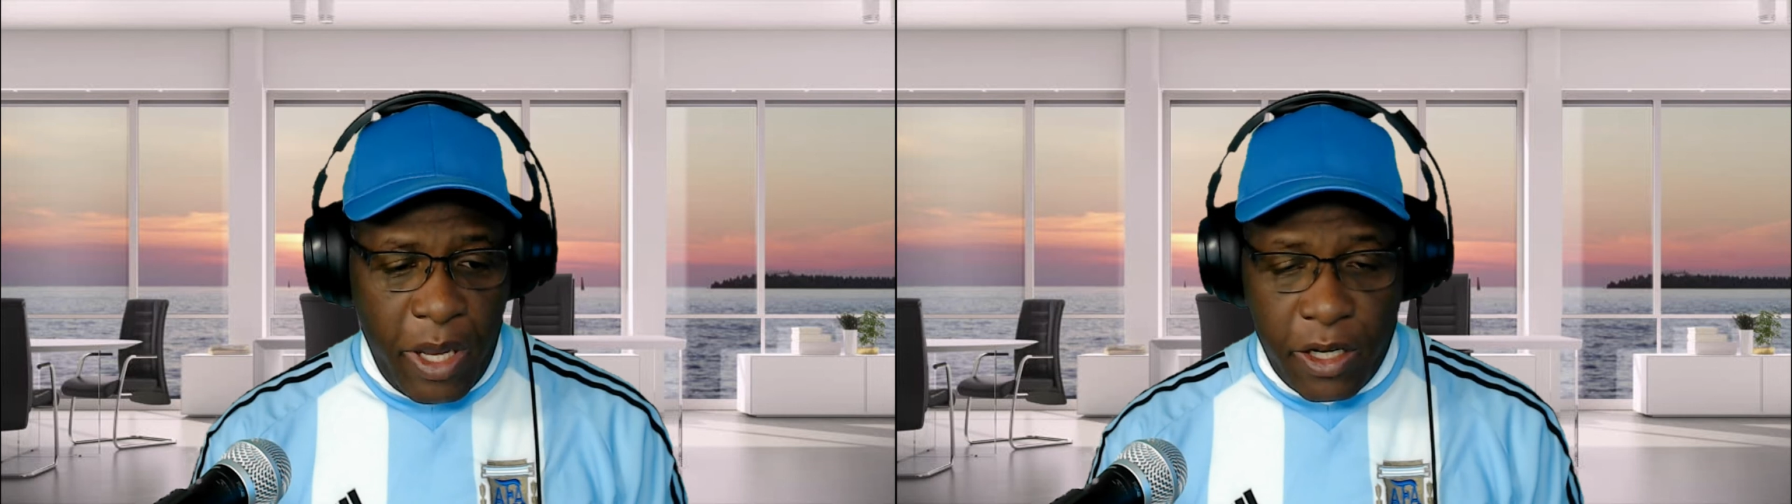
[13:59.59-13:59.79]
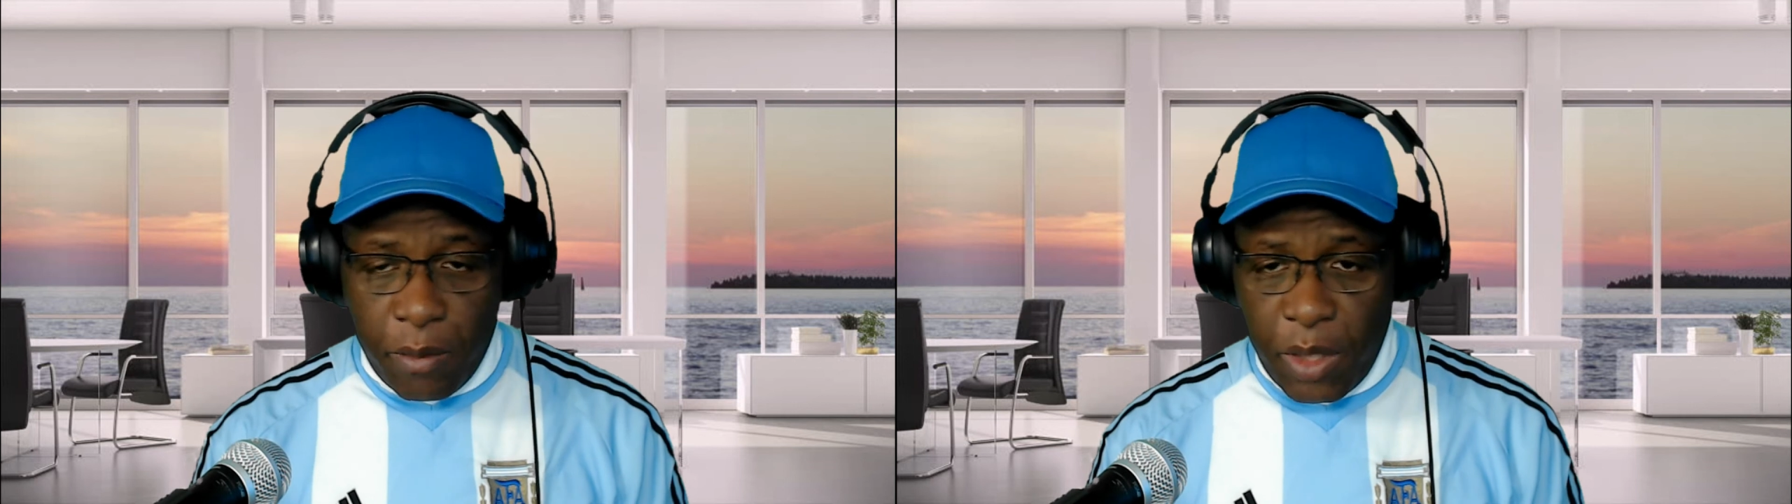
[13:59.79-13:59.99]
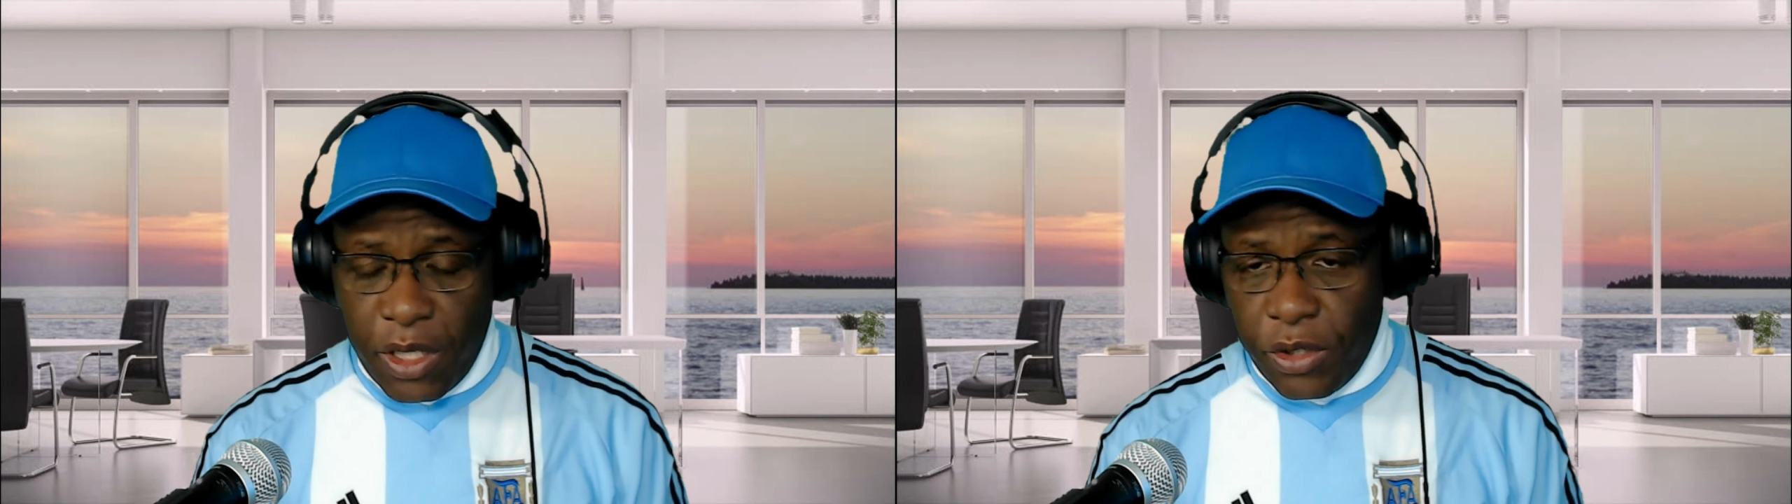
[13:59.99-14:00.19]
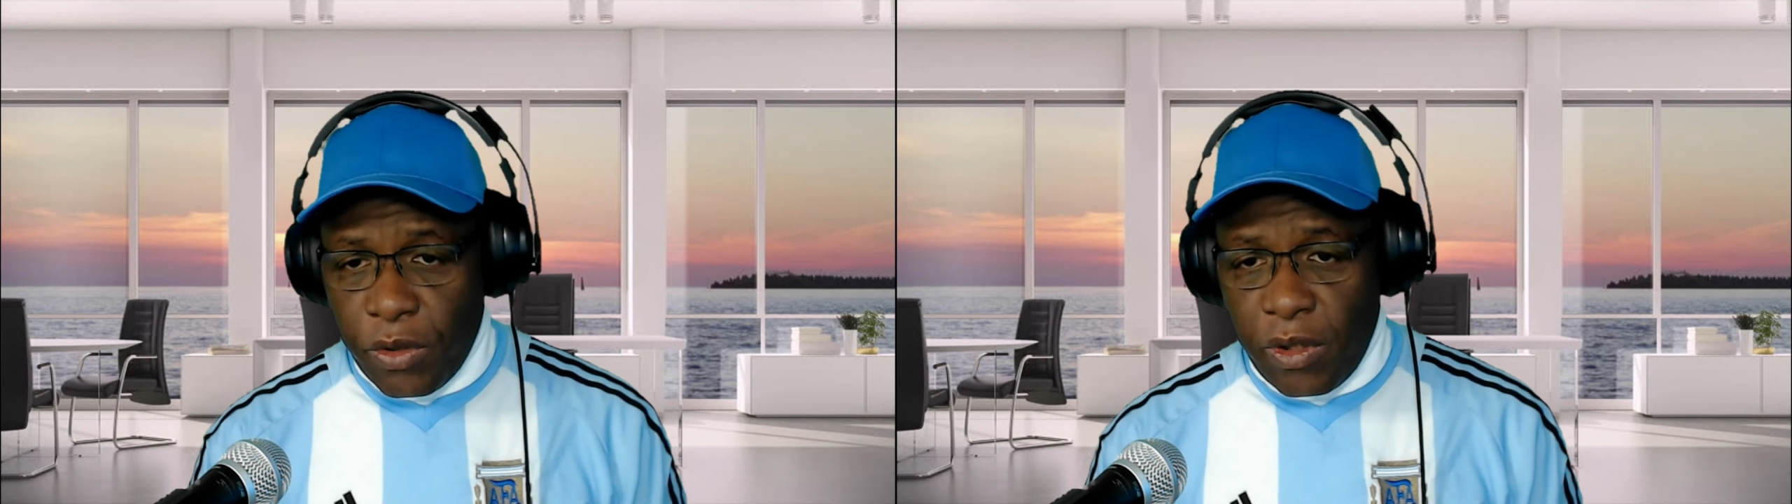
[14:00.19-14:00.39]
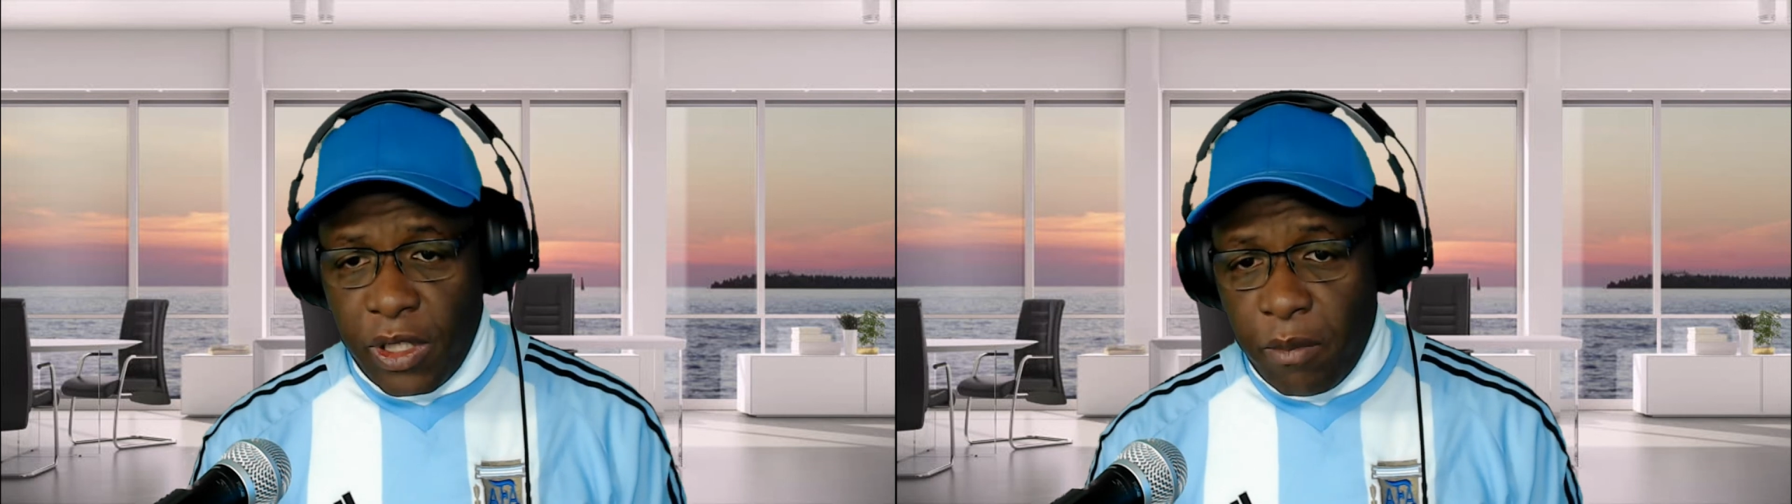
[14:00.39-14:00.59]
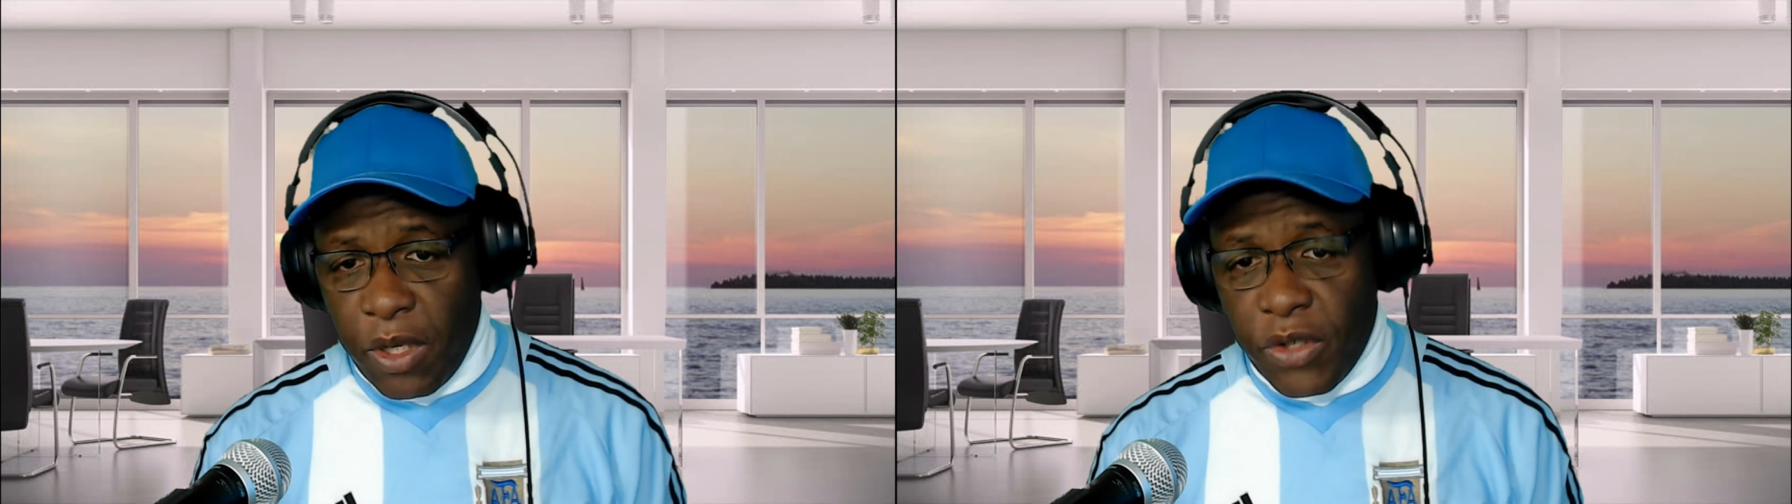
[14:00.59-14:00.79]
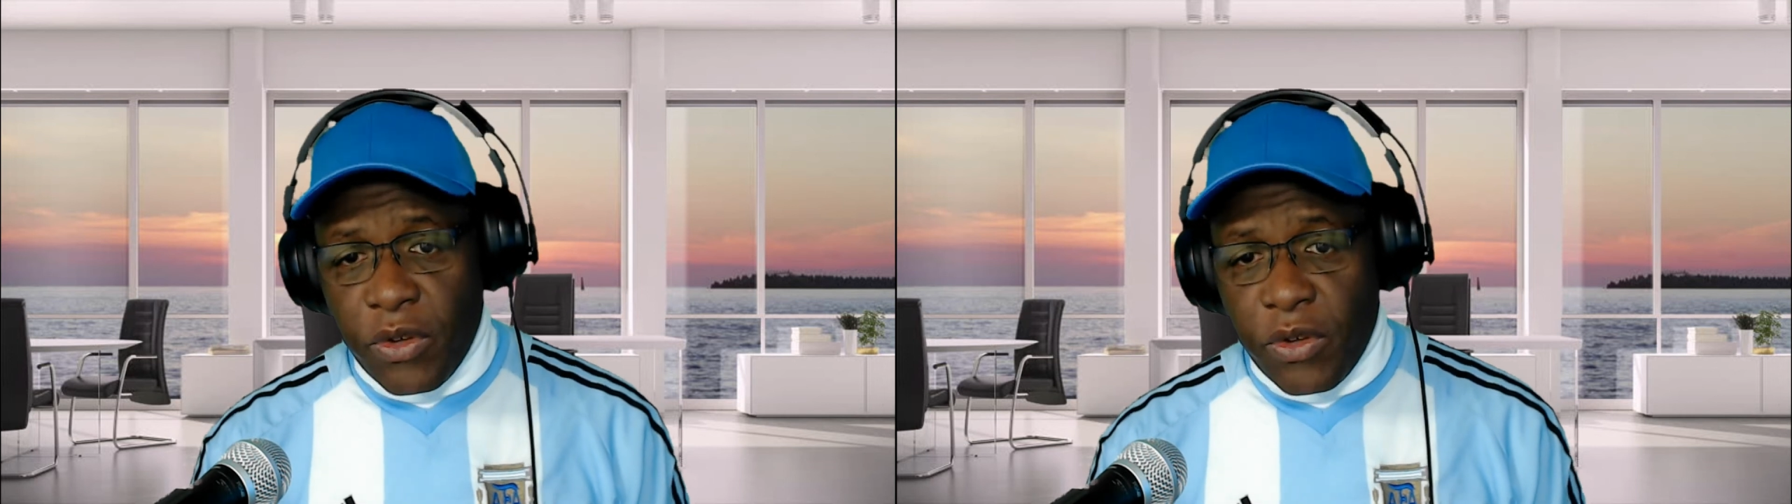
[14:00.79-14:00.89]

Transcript: am I going to be controlling the